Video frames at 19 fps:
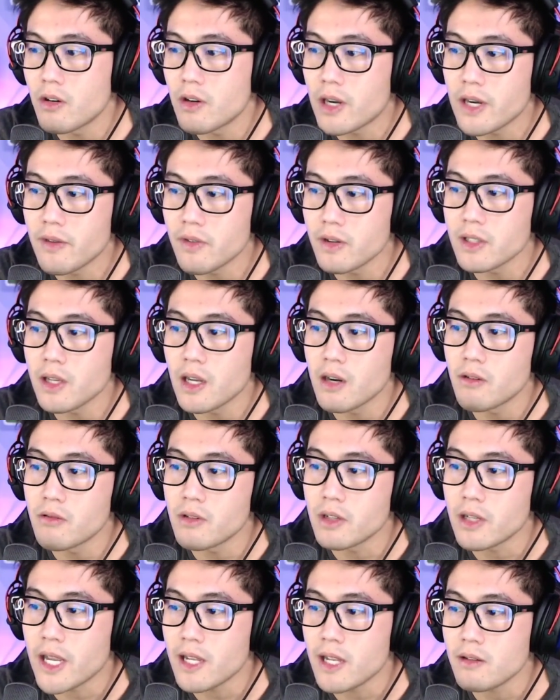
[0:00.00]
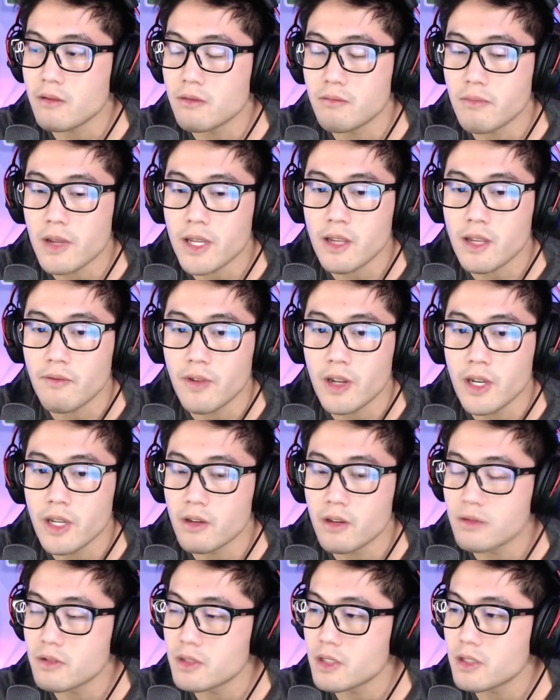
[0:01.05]
I never thought I would hate making
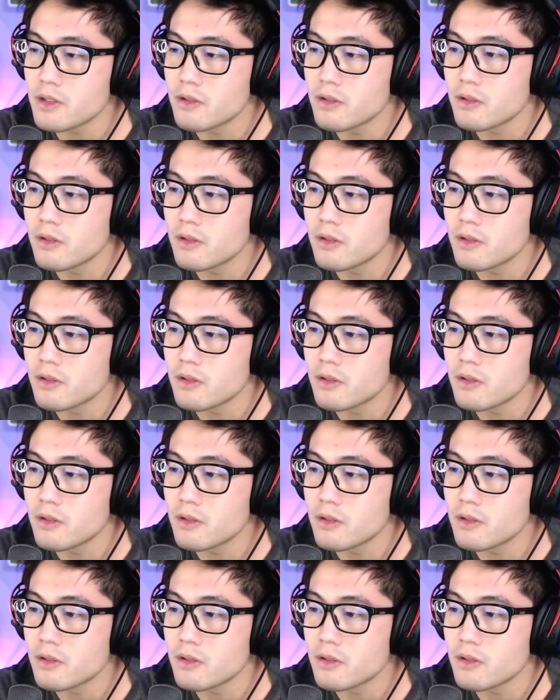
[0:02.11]
videos.